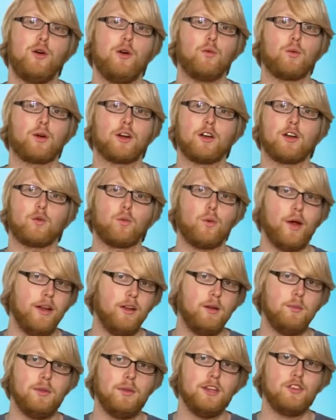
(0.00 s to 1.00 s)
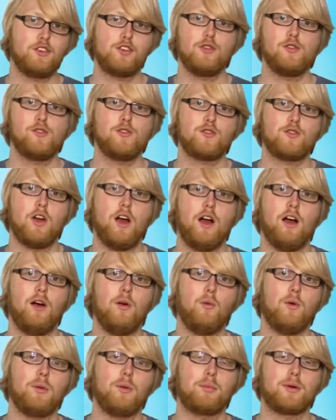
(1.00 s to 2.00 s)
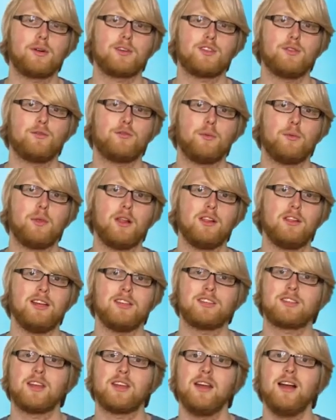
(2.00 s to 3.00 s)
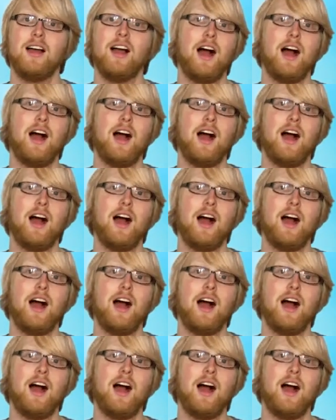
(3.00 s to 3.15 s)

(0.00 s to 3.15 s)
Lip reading: and we're going to randomly choose one person from the list.